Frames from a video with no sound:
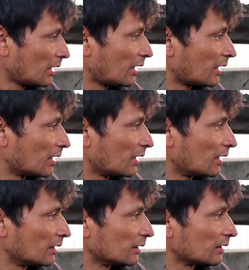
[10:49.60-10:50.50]

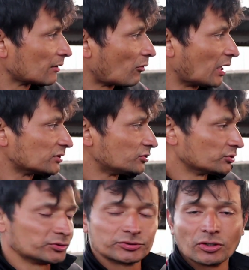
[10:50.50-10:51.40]
And once
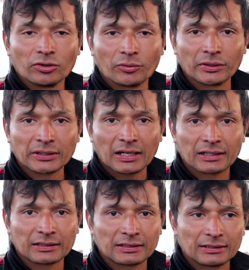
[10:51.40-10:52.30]
you're done doing
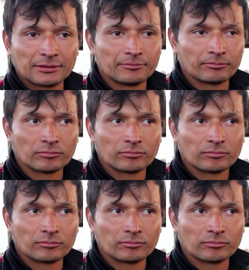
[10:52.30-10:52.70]
that, uh,